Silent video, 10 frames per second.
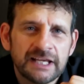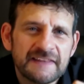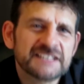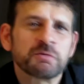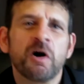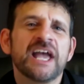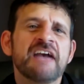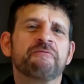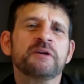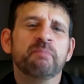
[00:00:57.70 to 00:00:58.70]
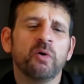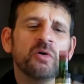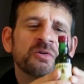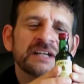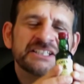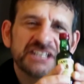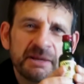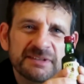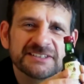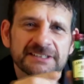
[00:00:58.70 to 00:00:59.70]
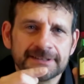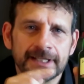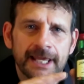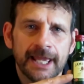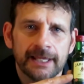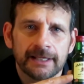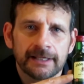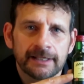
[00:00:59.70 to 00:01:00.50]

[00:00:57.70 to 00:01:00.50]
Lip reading: That's why every bottle at Jameson's today